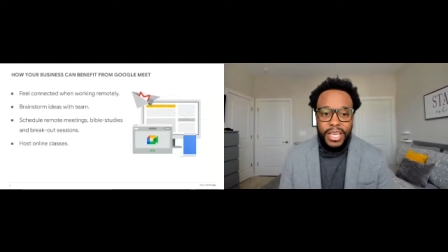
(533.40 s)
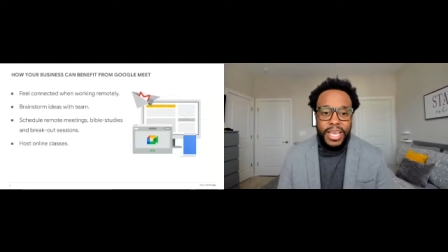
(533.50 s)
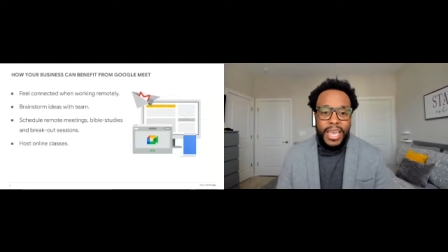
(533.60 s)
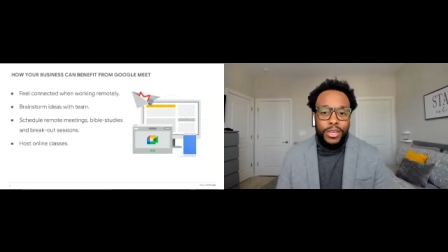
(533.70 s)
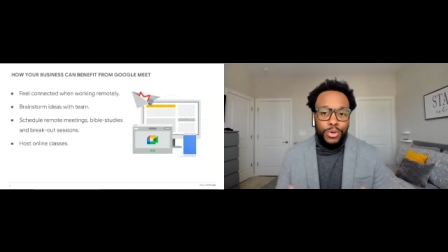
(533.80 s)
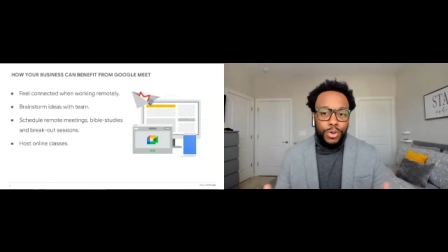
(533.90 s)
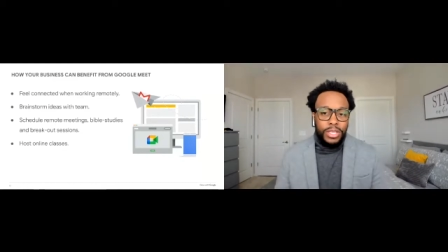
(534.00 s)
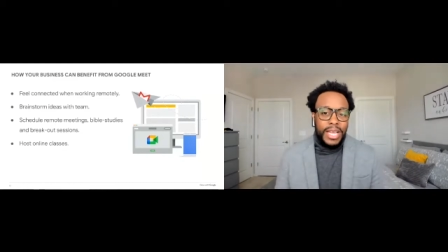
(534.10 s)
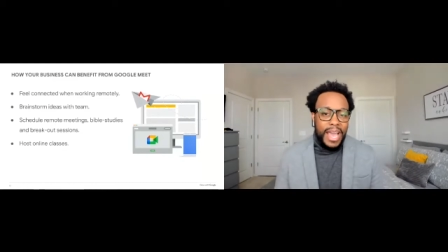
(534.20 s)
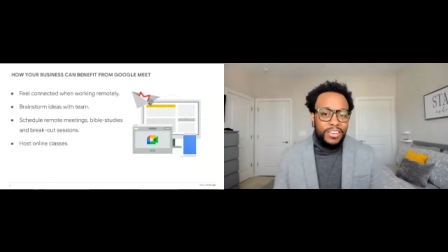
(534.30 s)
And Google
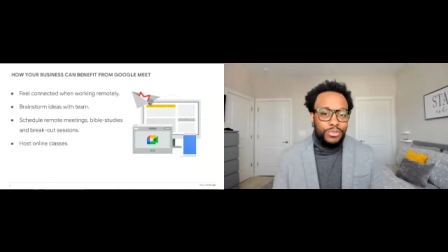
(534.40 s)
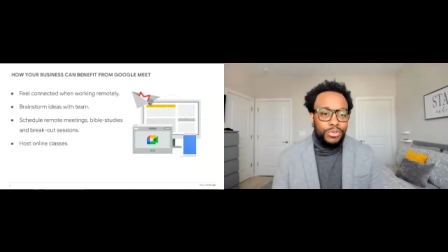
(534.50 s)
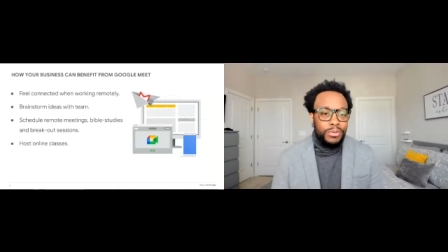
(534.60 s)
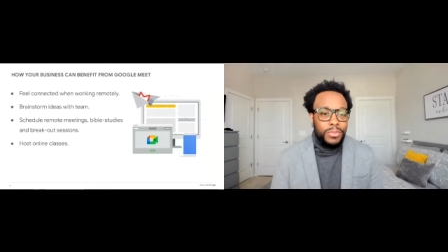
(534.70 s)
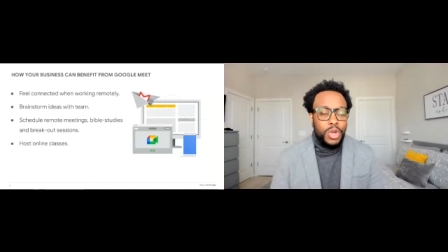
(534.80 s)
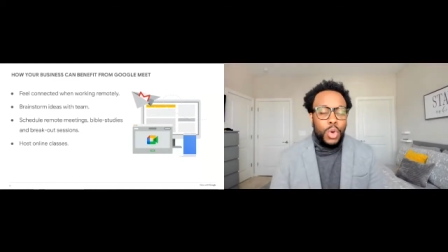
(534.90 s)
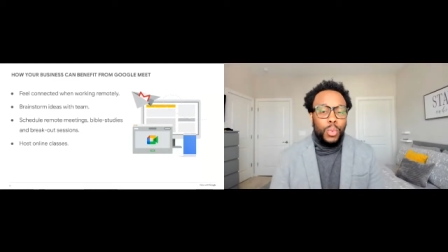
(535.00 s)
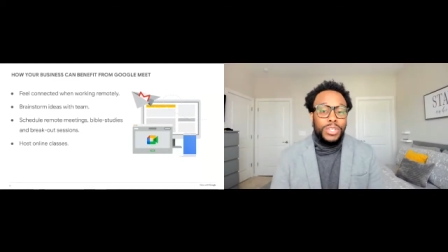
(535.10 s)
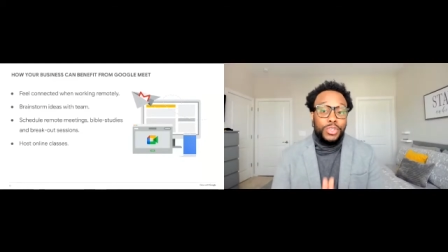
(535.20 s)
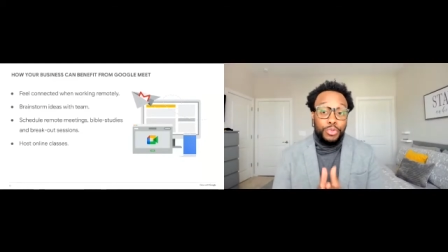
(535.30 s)
Classroom
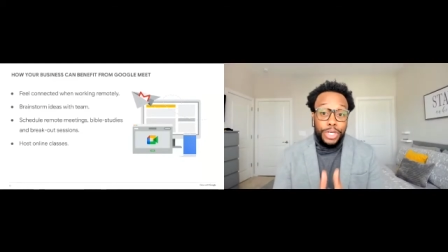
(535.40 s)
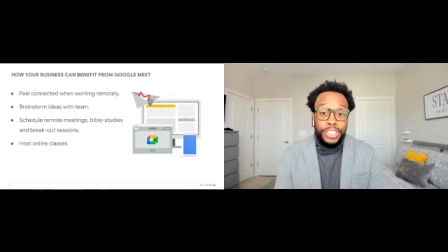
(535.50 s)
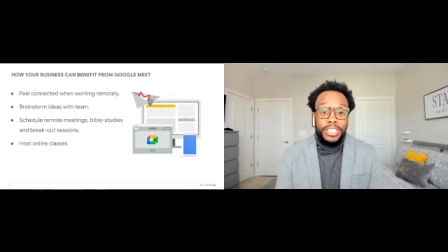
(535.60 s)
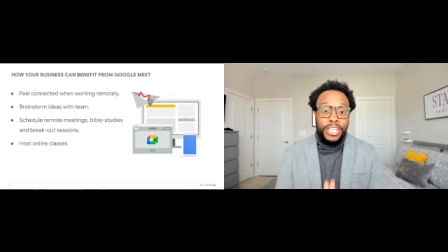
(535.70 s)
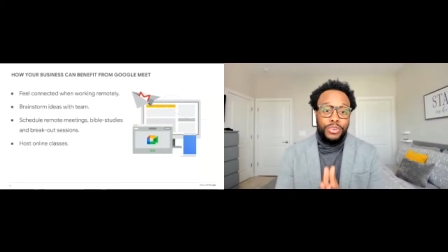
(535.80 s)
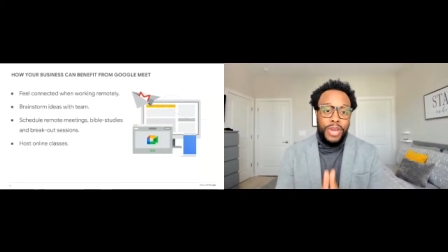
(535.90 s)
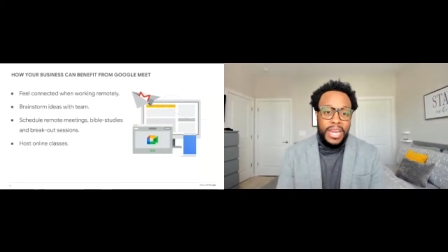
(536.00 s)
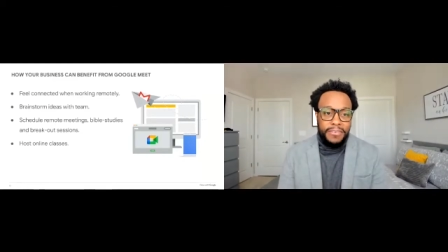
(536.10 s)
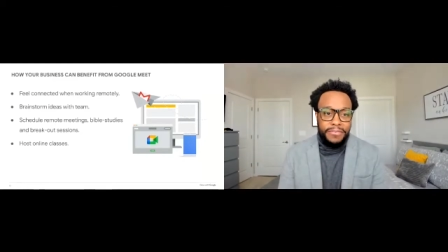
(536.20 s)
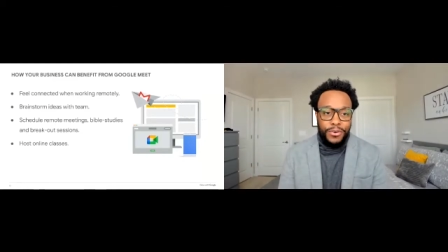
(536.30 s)
was originally
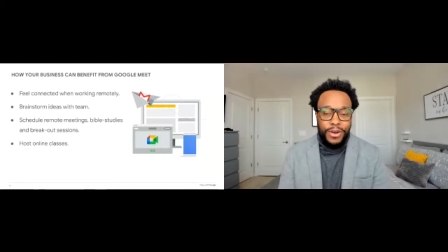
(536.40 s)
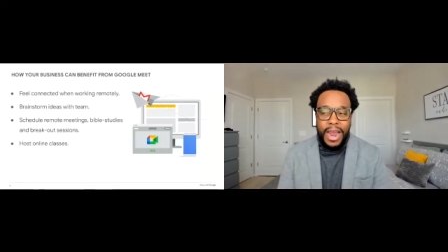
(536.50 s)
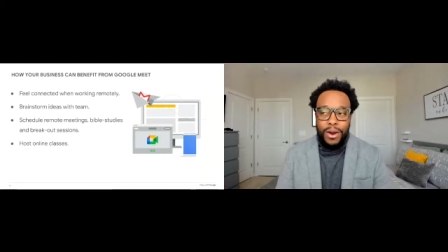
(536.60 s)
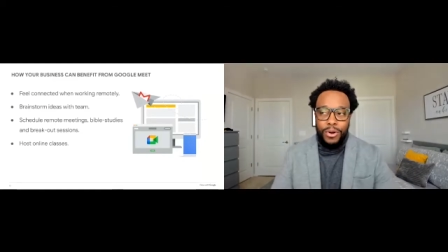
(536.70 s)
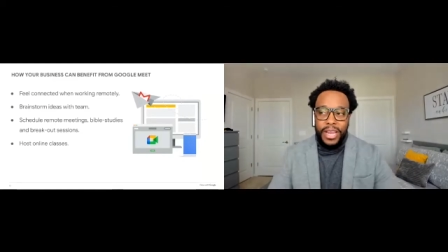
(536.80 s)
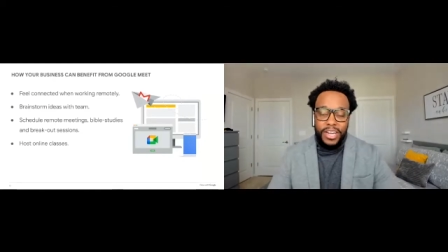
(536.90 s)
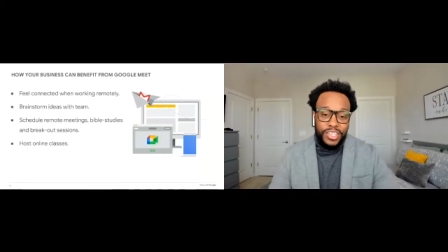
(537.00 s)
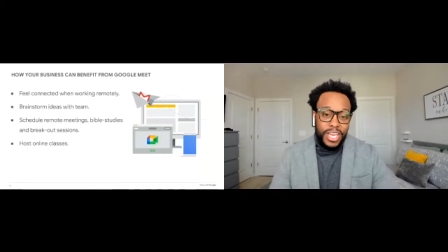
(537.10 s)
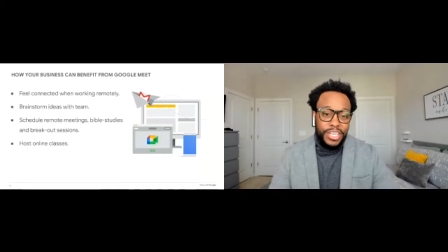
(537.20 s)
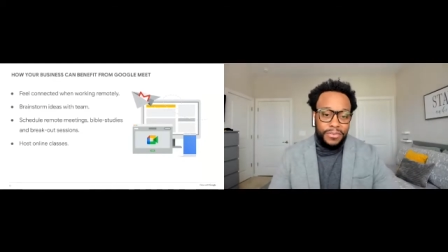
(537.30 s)
created for our
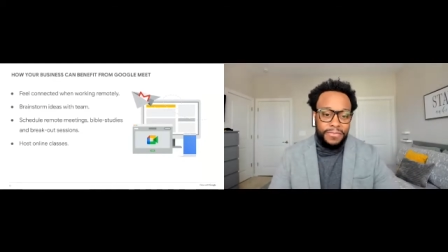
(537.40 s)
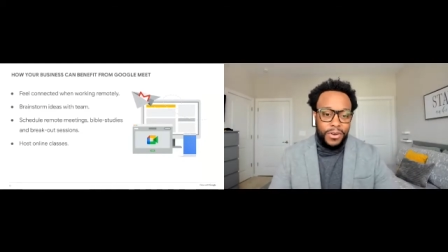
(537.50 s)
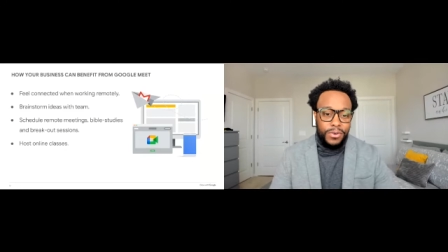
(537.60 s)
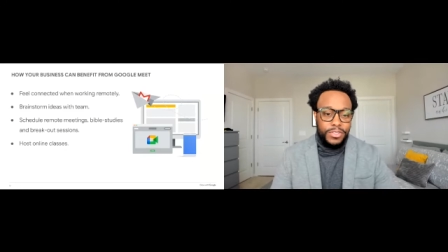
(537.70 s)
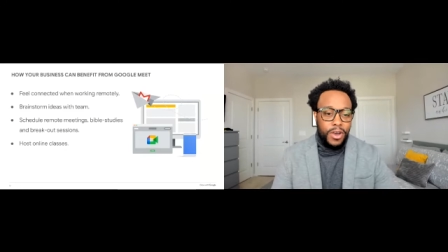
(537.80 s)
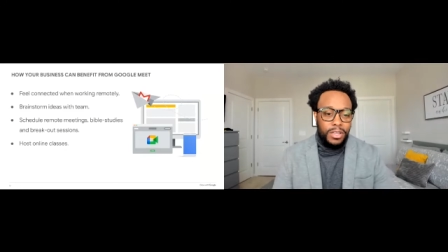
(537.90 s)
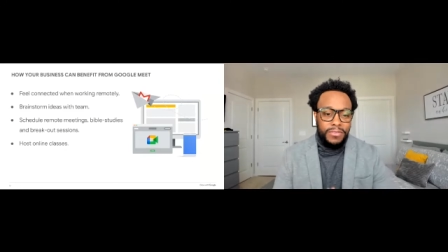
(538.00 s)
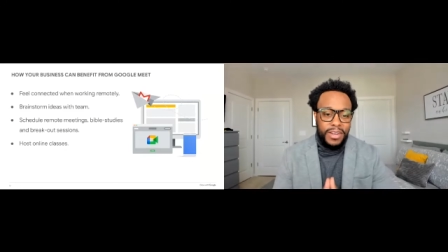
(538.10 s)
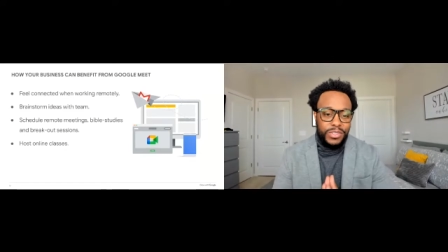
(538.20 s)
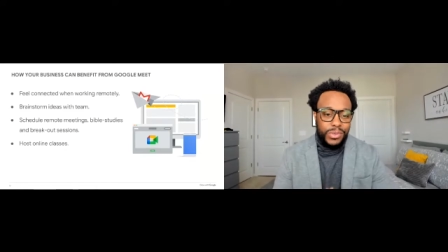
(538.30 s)
education folks, all of
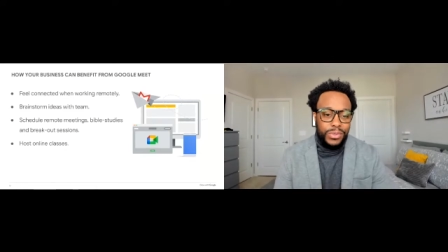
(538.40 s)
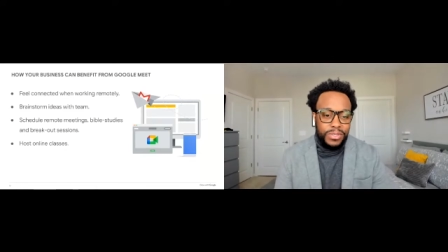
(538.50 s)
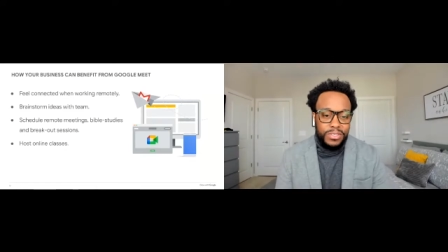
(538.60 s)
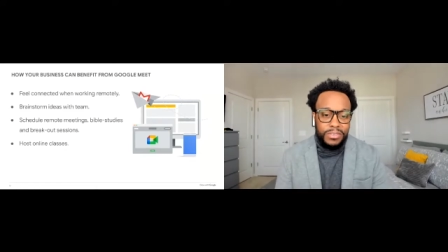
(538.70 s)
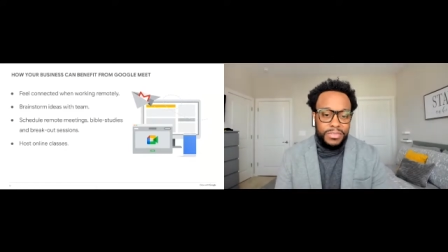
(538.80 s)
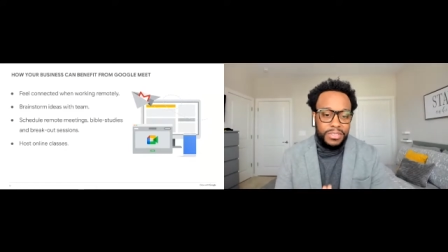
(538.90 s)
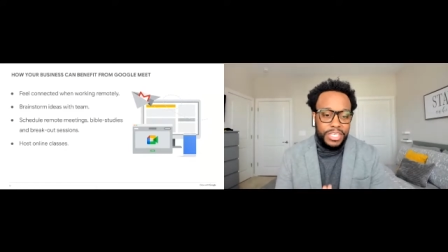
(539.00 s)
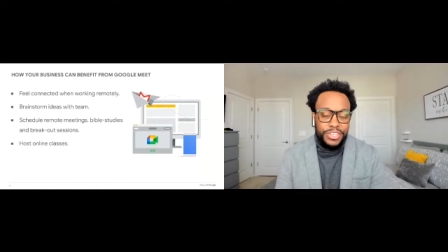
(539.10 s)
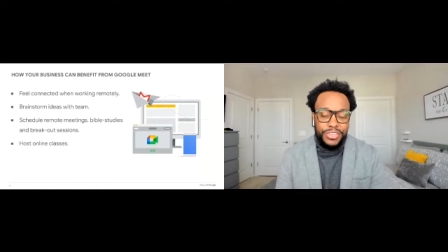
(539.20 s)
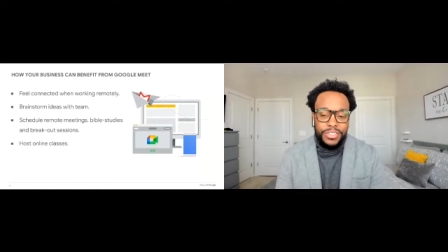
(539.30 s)
our school systems and
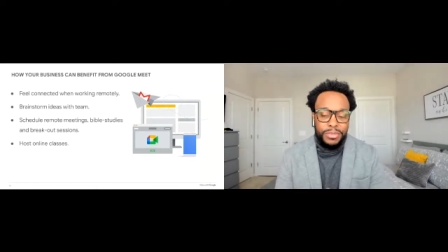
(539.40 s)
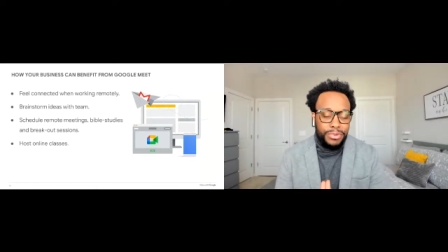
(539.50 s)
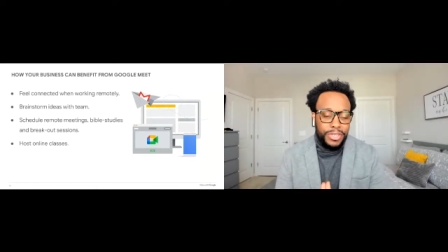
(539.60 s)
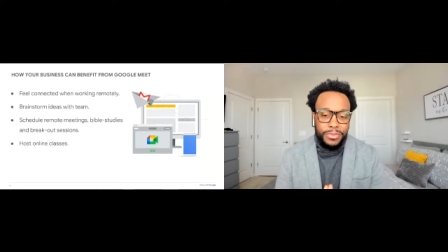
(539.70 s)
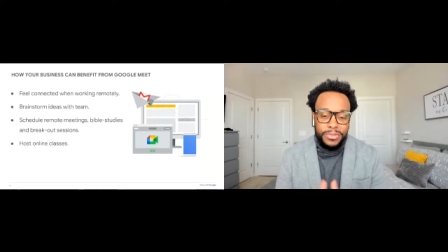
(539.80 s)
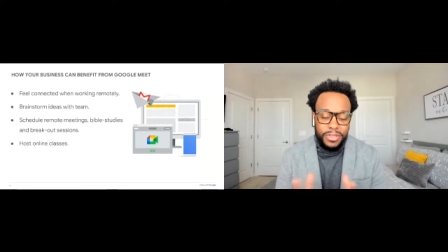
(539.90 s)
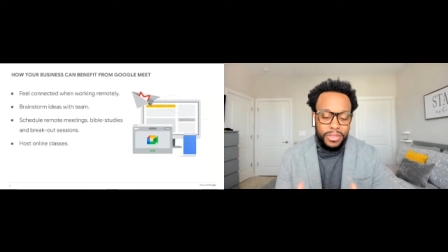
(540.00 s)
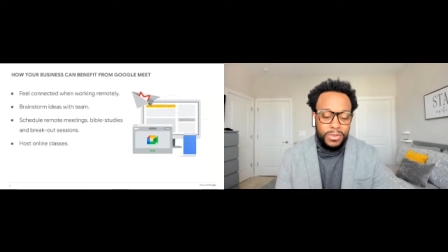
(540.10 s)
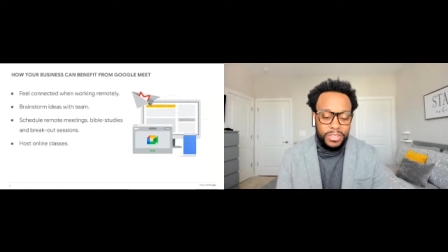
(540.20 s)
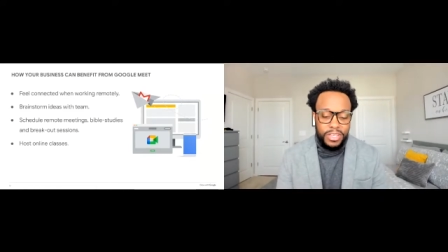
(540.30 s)
teachers and principals and
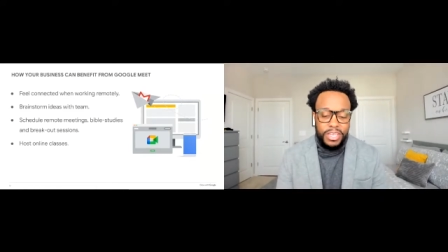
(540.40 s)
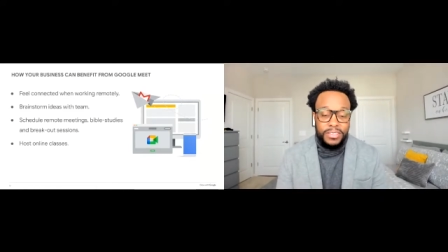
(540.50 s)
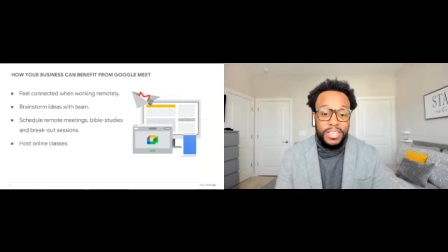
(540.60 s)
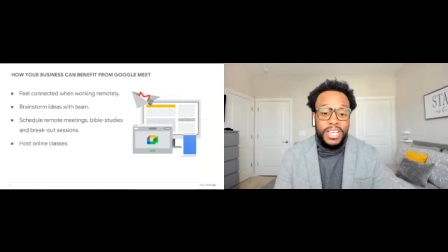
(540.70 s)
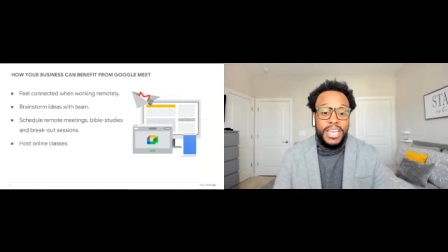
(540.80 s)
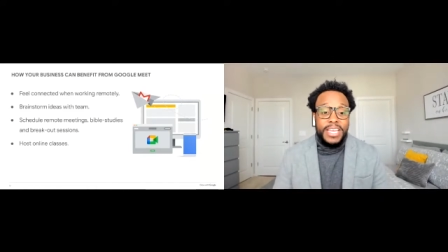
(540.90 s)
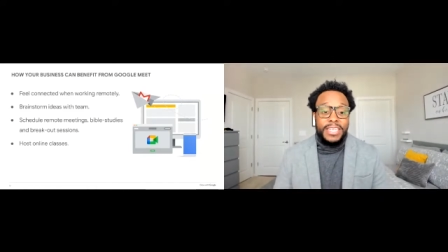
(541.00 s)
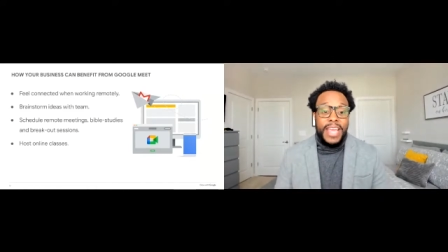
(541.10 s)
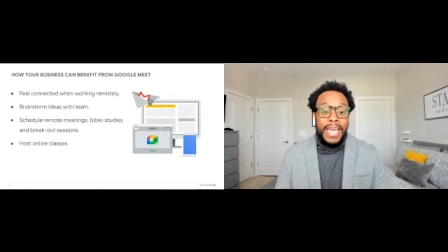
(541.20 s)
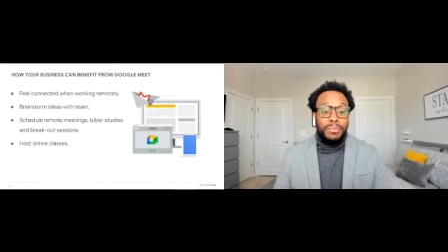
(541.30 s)
those things, to
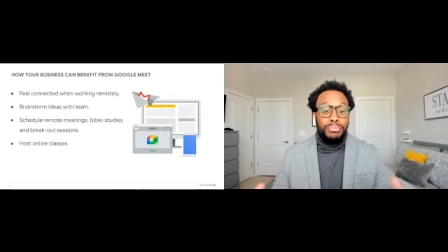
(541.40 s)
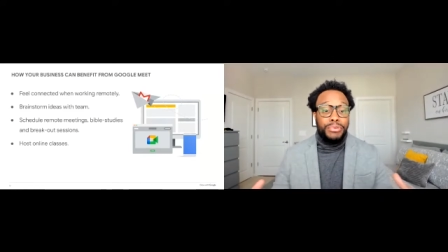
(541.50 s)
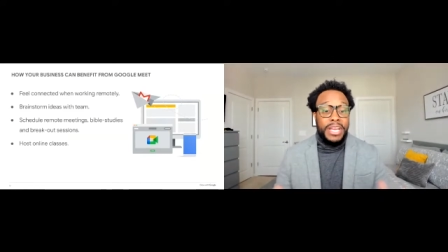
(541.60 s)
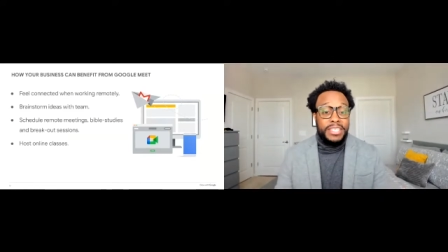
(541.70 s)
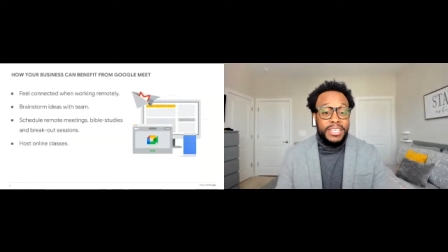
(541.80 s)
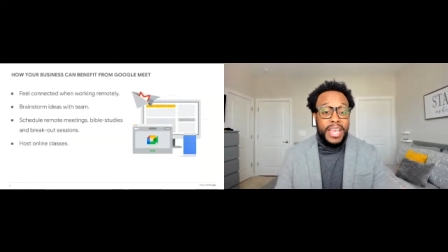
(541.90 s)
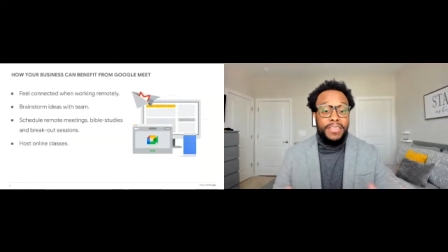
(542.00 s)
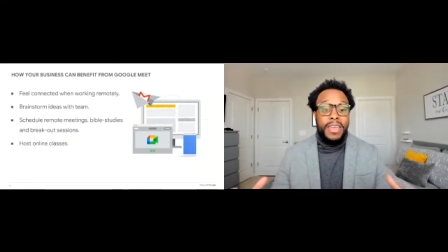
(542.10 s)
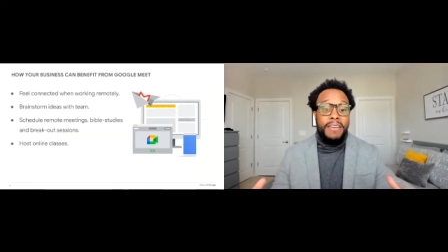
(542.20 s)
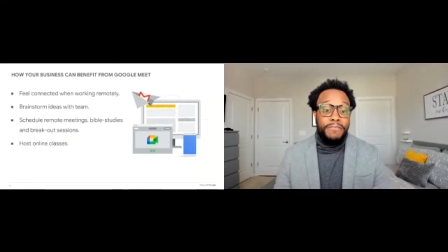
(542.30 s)
kind of bring together that